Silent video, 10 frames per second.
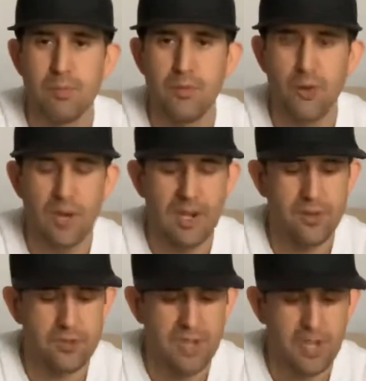
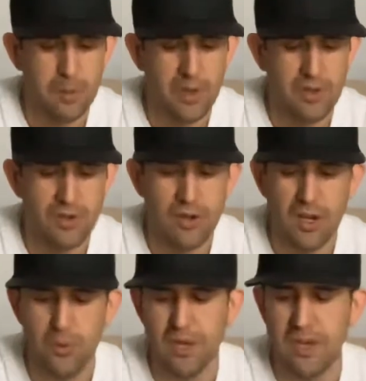beforehand, was thinking about,
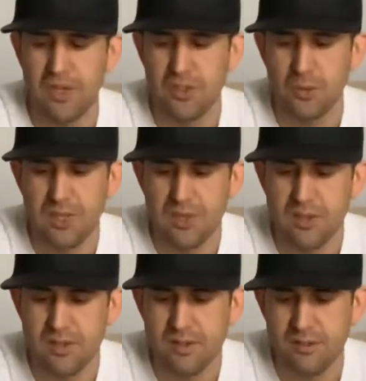how would I actually rate
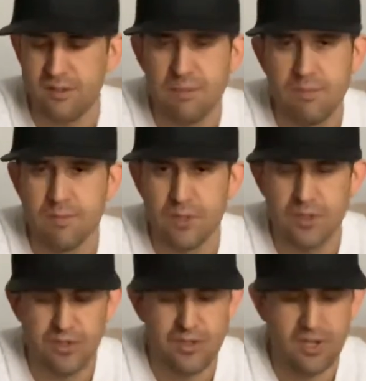these, because they're
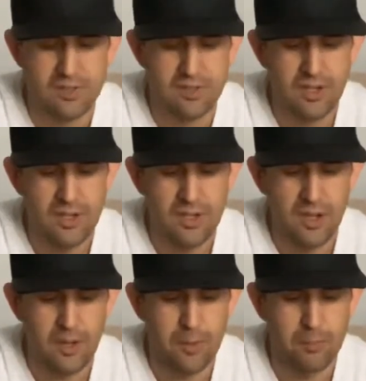just socks.
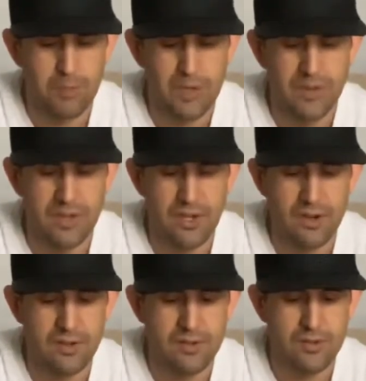But they
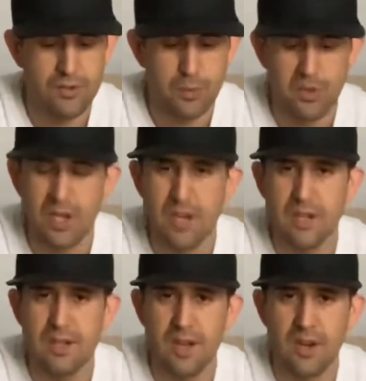are super
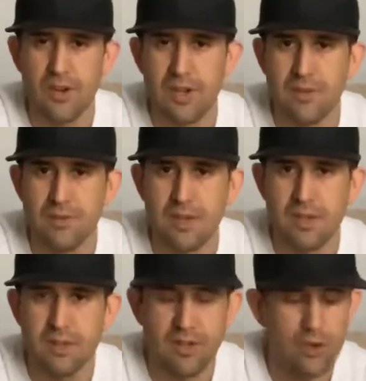light, airy,
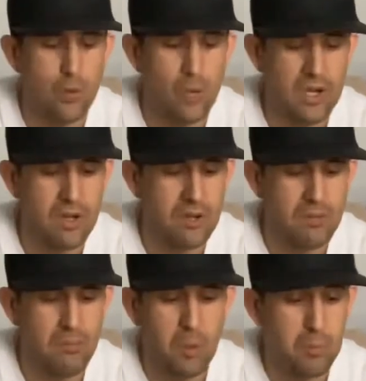feet, wick
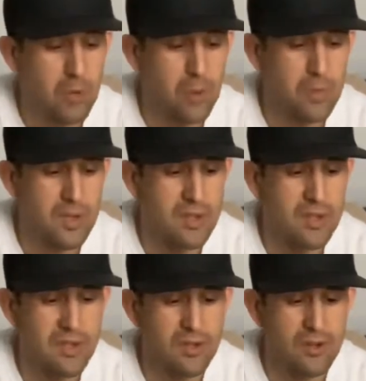
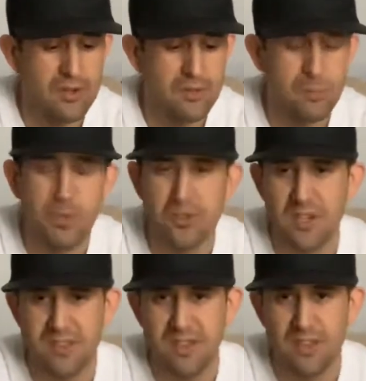appropriately, as most
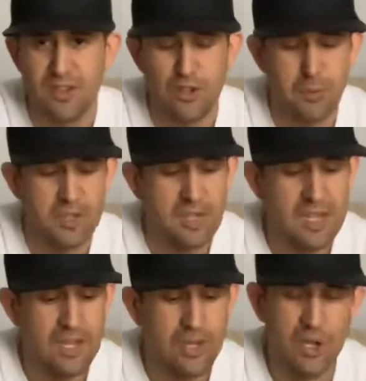socks say they do, but
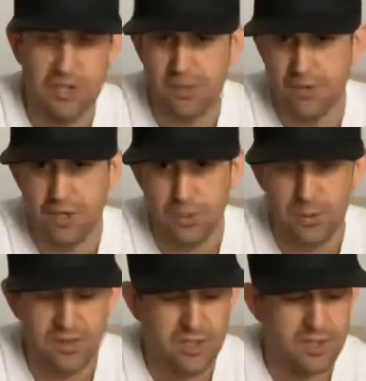you actually feel
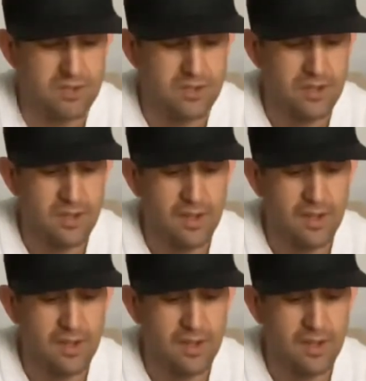it with these.